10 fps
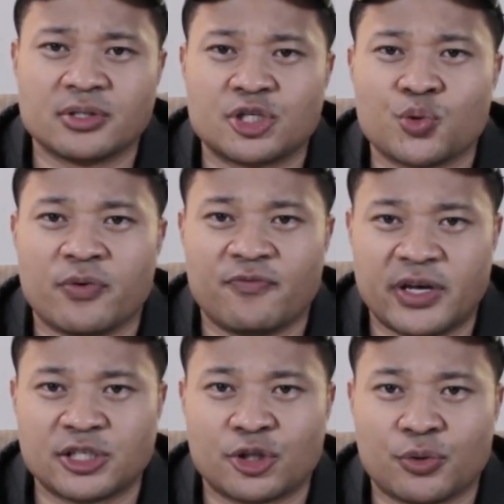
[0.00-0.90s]
to
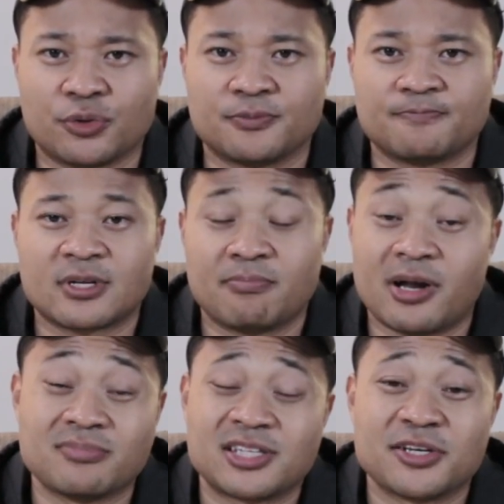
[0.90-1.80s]
invest through, but
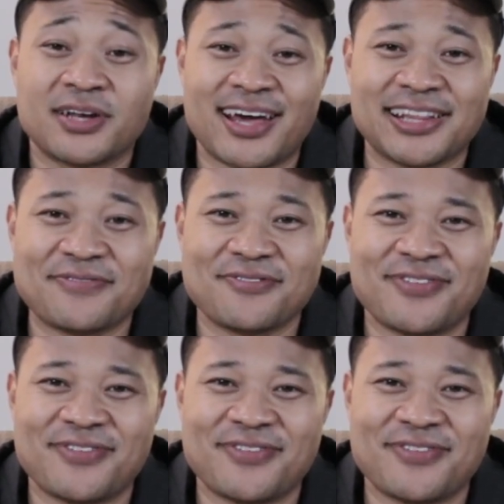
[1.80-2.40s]
I'm still not leaving